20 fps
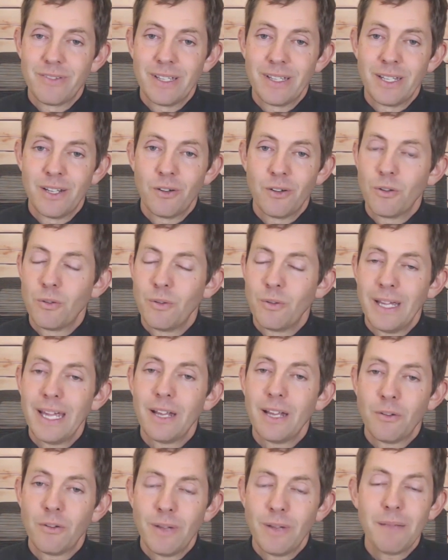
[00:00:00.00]
You know,
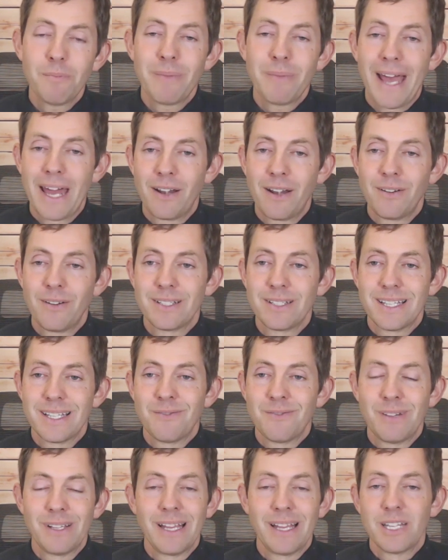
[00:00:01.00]
create patterns
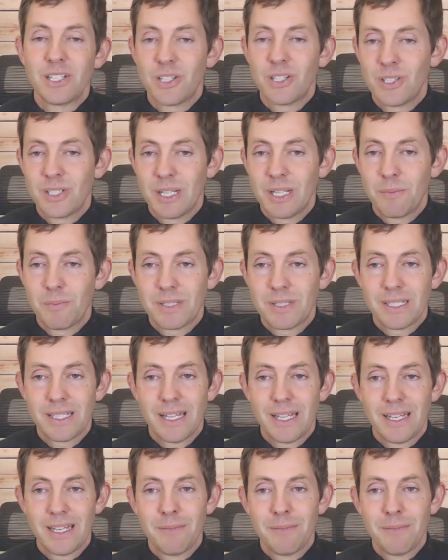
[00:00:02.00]
and relationships that